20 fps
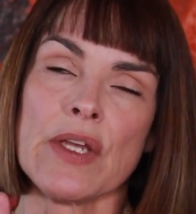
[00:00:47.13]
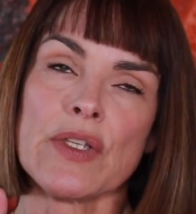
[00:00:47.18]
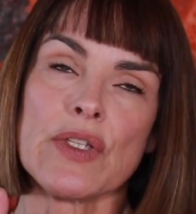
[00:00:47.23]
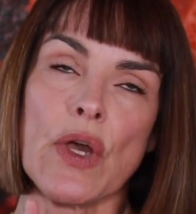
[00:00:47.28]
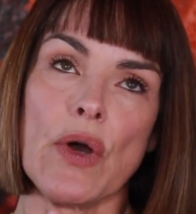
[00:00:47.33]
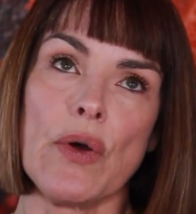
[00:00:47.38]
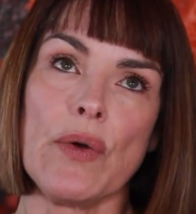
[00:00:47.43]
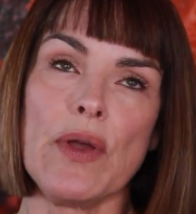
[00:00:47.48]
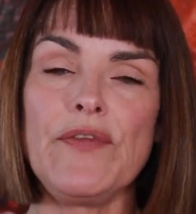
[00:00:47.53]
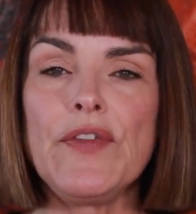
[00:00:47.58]

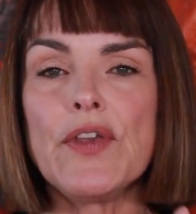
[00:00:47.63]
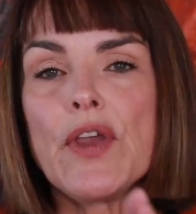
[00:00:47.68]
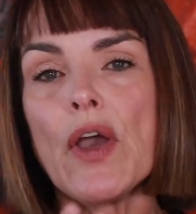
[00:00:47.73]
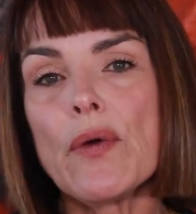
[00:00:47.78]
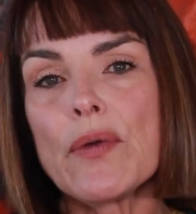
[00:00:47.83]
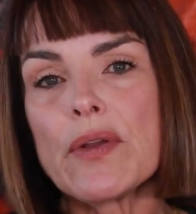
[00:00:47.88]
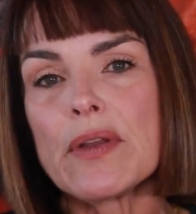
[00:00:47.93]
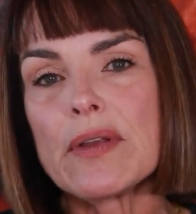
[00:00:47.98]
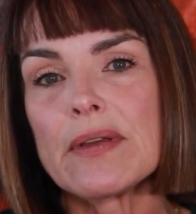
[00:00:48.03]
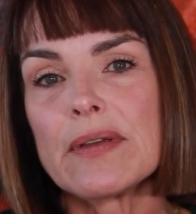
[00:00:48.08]
So if you
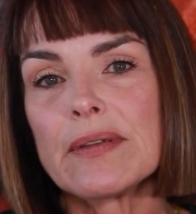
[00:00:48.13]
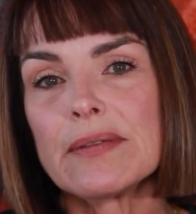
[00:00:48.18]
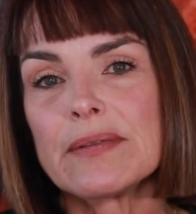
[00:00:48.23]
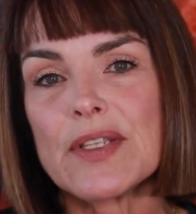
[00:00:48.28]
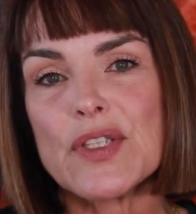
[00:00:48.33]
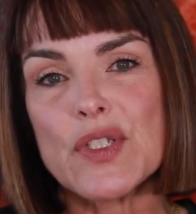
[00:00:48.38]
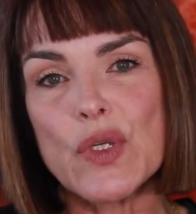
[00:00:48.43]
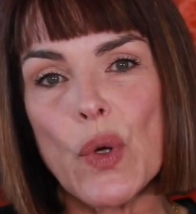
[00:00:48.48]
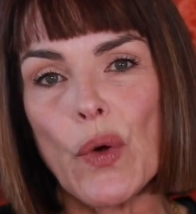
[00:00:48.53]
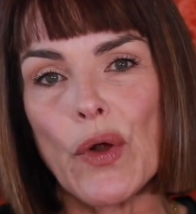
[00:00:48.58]
go
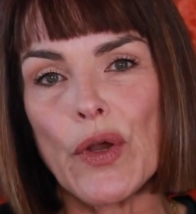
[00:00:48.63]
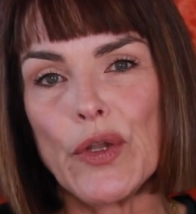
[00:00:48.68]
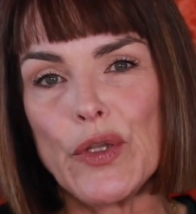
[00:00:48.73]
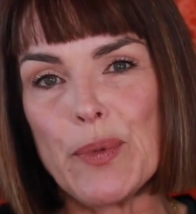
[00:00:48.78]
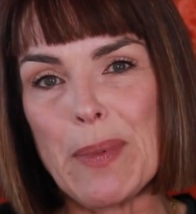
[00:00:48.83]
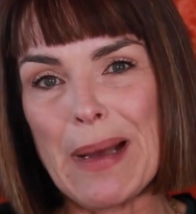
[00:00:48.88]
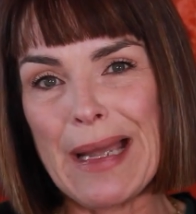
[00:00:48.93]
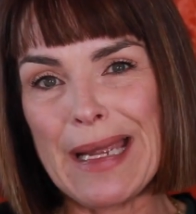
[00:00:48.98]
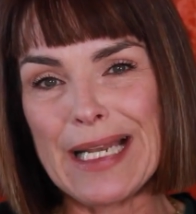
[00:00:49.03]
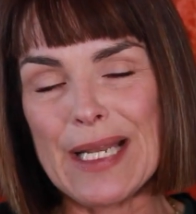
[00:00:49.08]
to the store
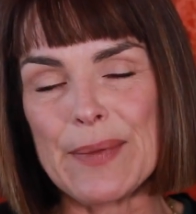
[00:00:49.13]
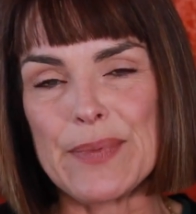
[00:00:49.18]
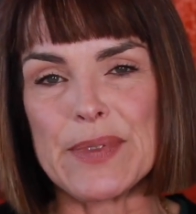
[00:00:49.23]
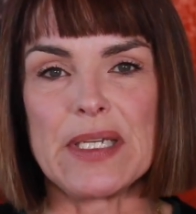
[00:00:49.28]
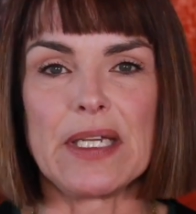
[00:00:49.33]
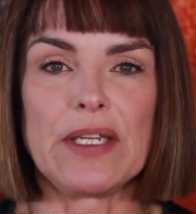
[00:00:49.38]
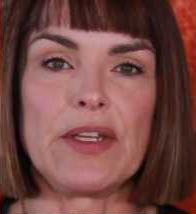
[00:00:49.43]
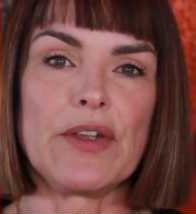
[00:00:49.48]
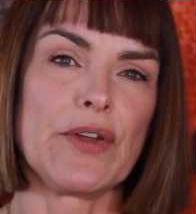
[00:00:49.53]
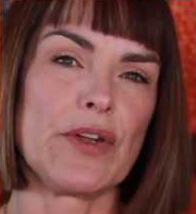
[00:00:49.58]
and you buy a
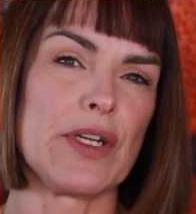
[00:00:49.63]
lipstick,